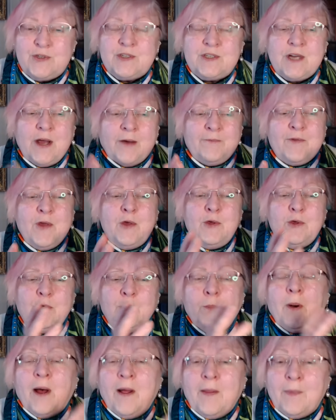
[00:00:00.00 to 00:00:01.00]
stuff
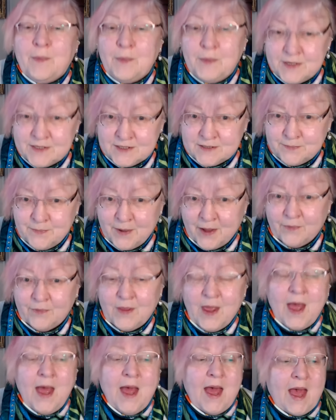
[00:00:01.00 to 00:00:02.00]
you bought this month